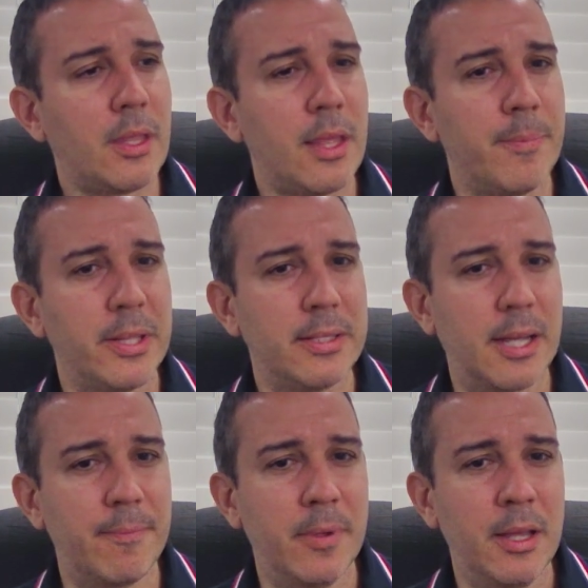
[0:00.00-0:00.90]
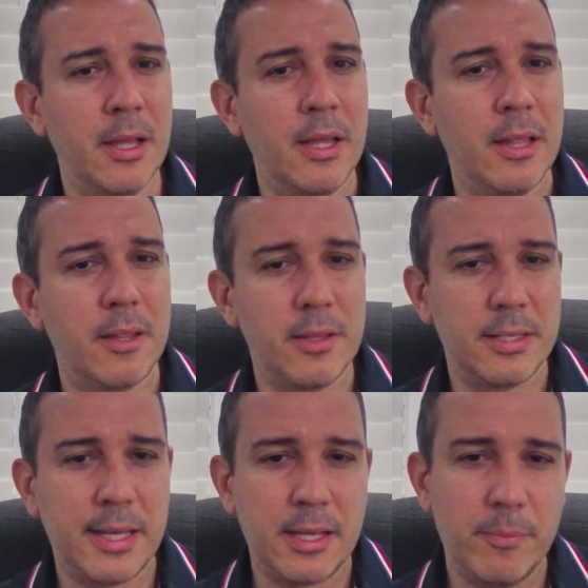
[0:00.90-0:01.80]
But the
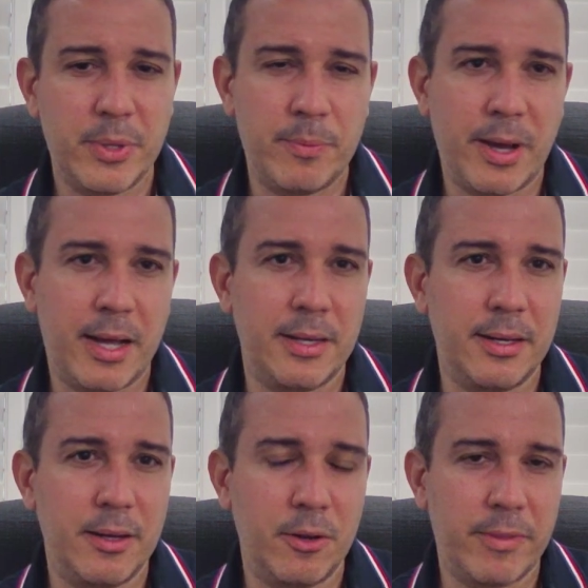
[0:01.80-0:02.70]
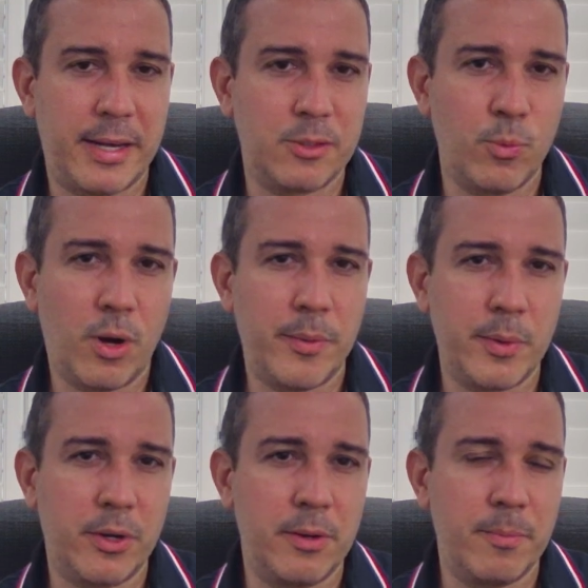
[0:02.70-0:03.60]
second and big part of that is, and why we
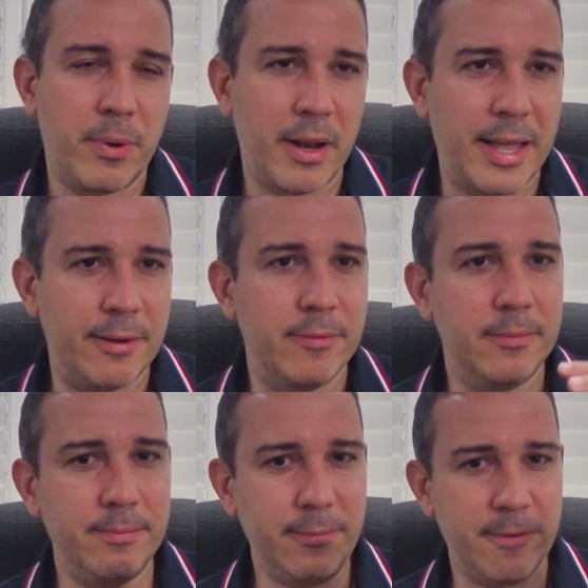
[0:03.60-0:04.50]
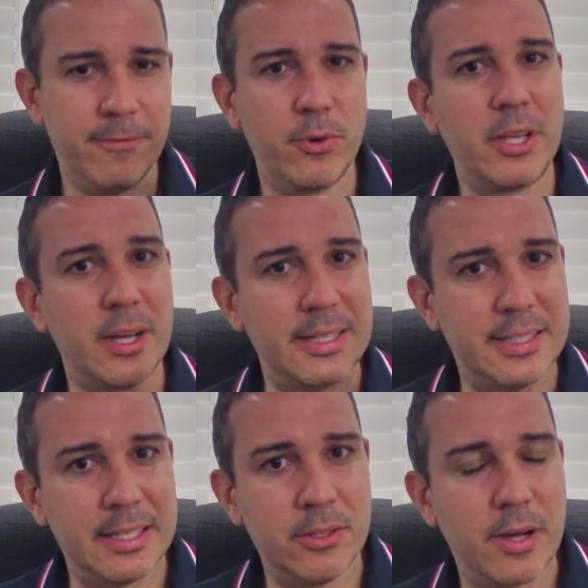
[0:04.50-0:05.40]
want to plan for the
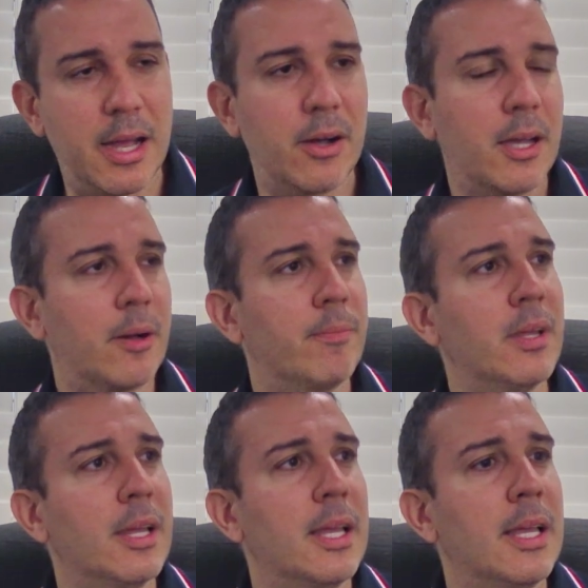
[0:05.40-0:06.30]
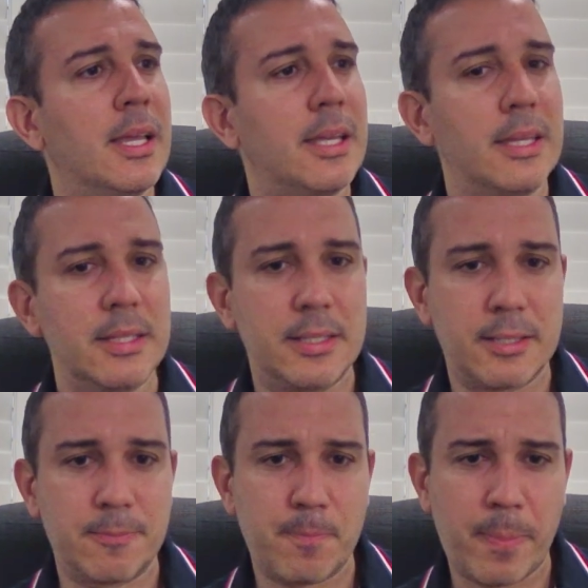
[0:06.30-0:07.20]
ideal outcome,
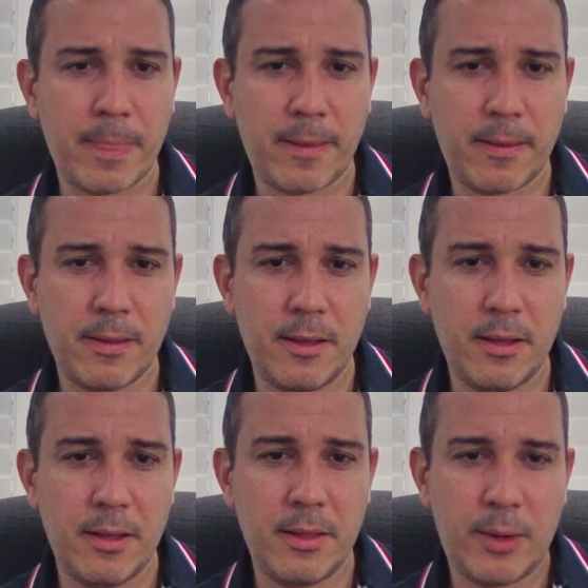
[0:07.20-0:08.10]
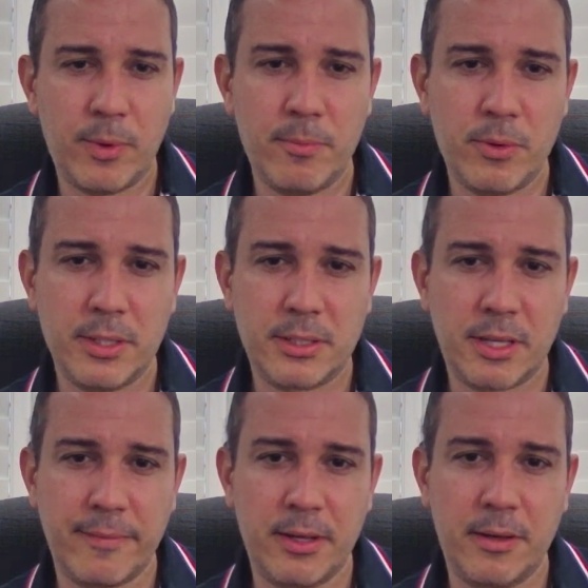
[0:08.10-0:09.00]
is that
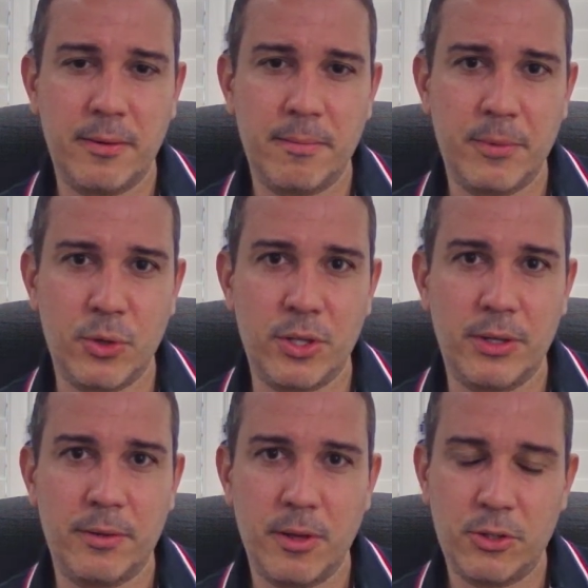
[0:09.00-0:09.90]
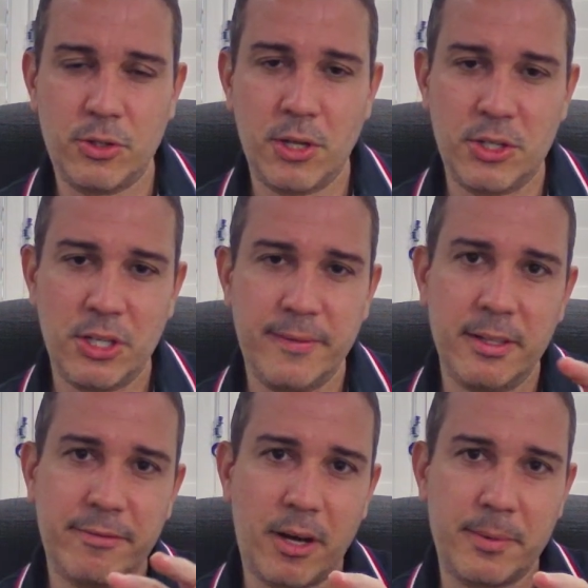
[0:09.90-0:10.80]
1.7 million, achieving the
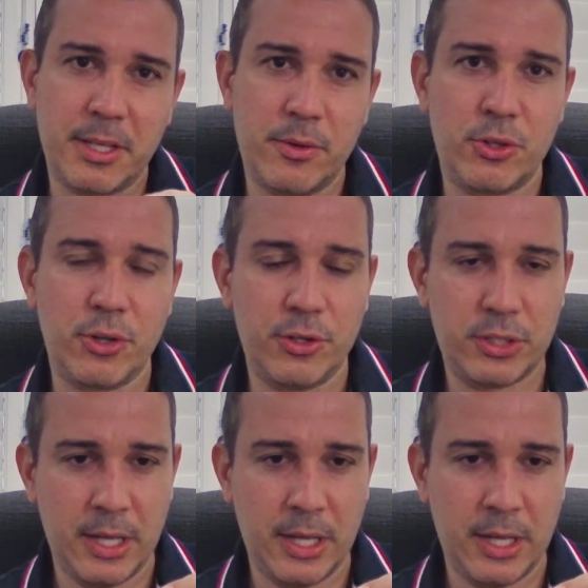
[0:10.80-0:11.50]
5% returns,